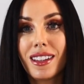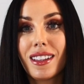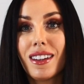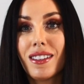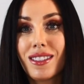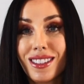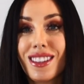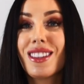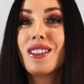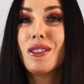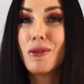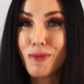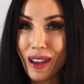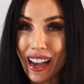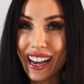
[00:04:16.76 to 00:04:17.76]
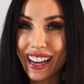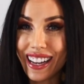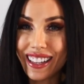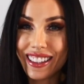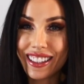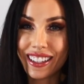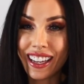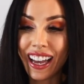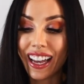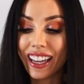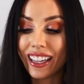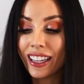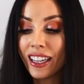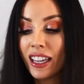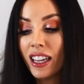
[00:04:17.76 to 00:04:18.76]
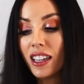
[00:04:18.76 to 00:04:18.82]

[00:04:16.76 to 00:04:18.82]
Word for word: onto the new path, okay?